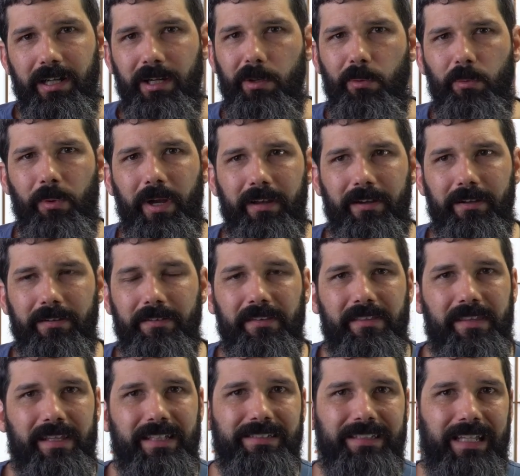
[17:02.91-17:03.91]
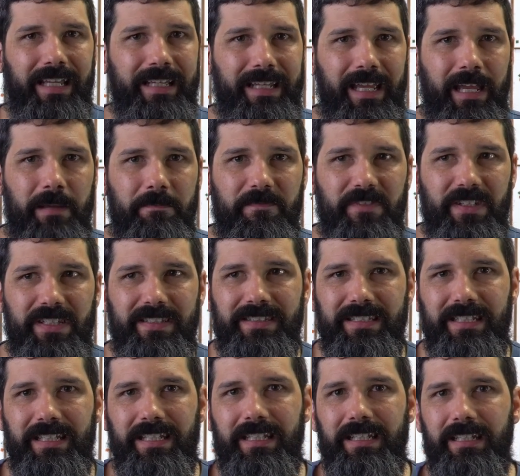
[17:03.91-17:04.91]
where things like M V
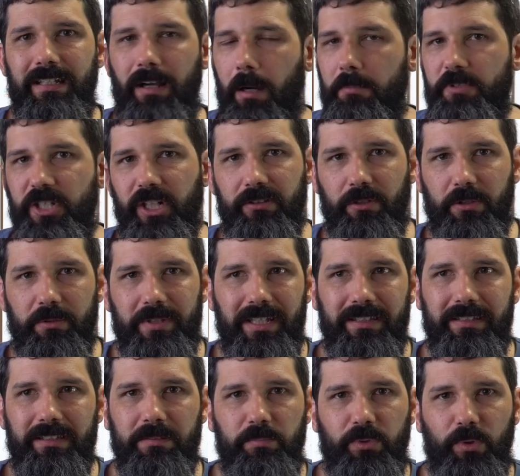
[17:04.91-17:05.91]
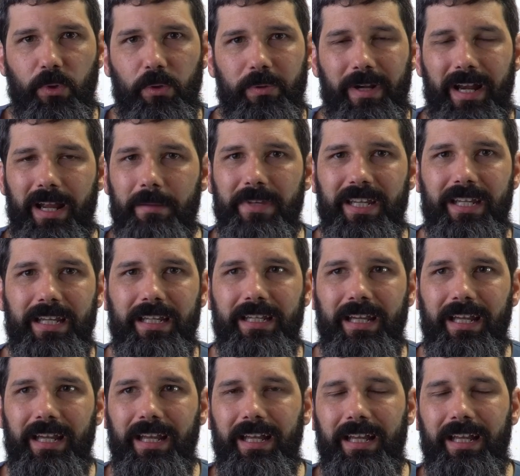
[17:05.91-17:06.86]
C, object-oriented programming,